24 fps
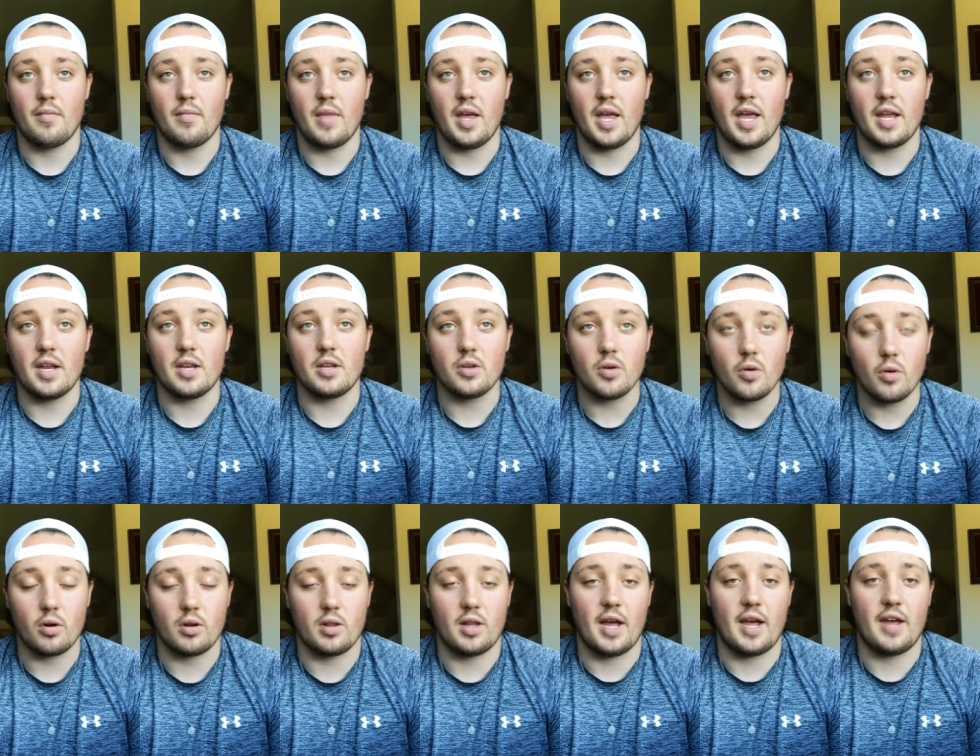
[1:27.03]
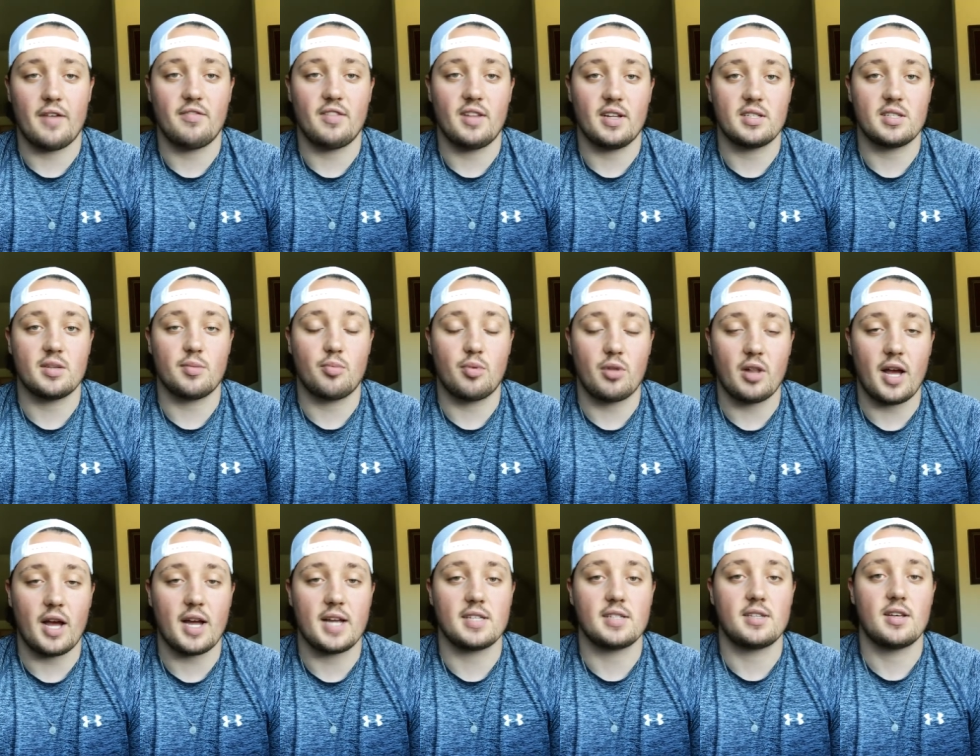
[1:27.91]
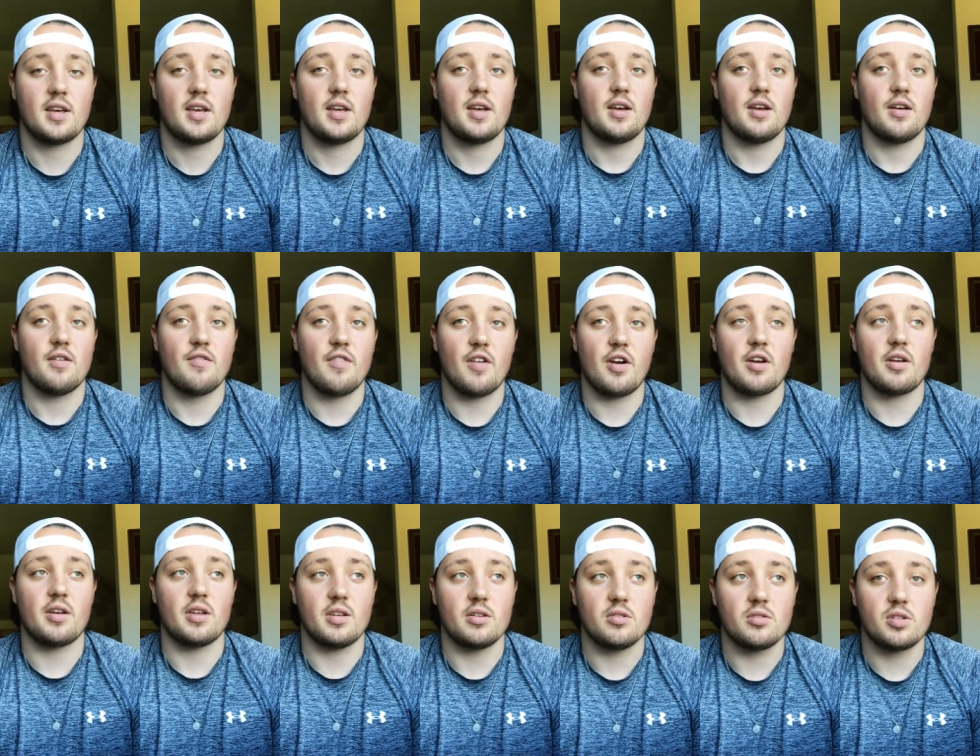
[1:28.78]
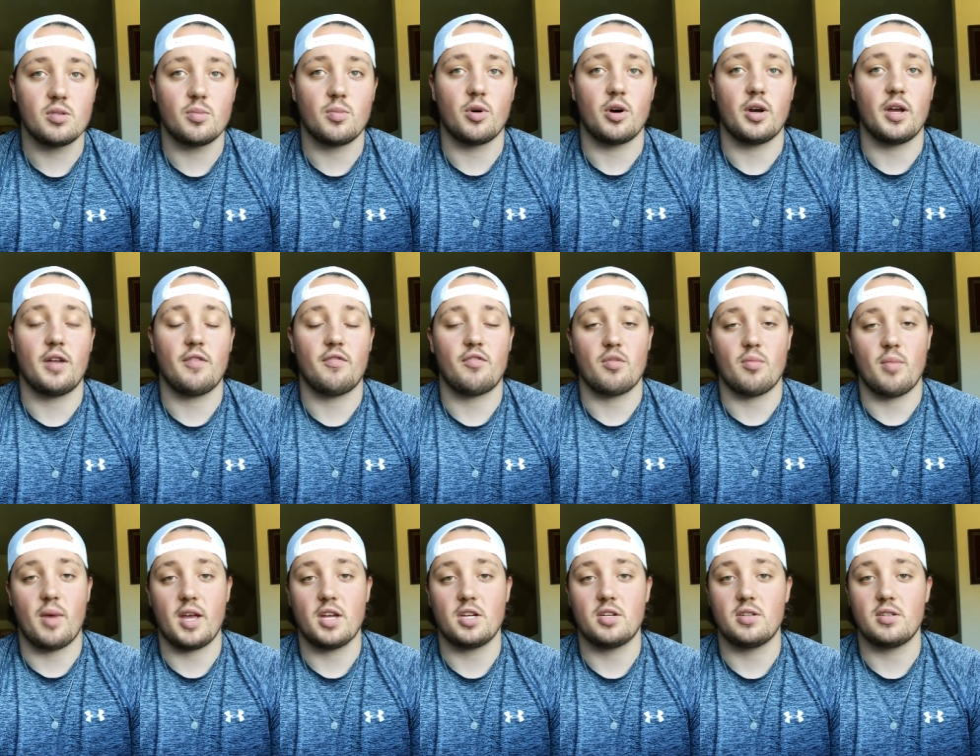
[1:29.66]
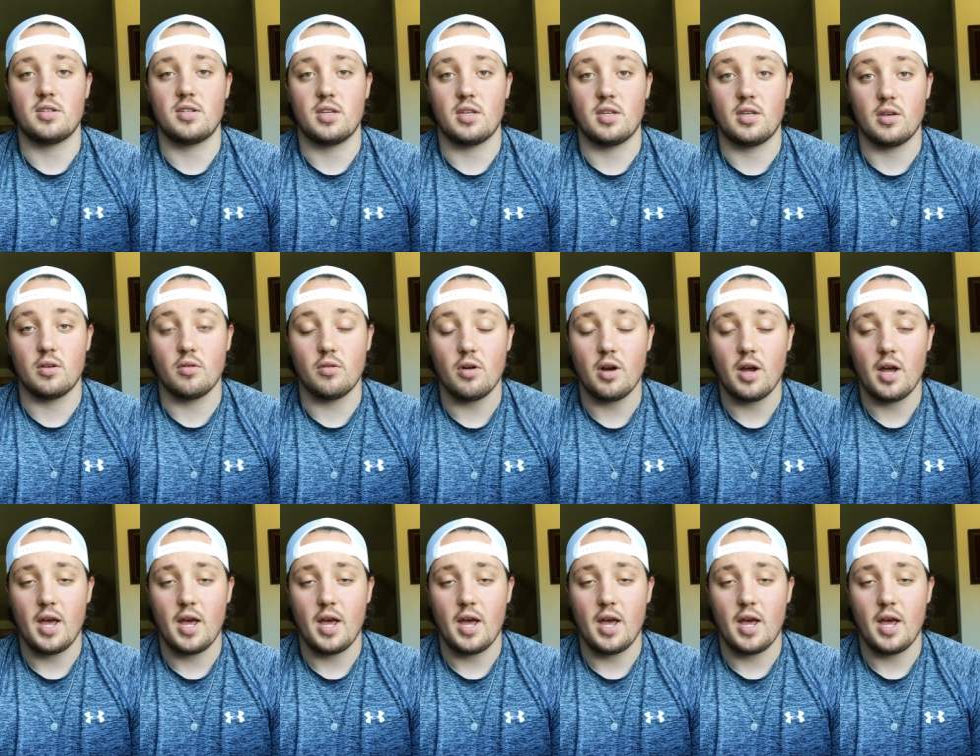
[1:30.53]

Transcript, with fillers: in your life that supplies very usable information to you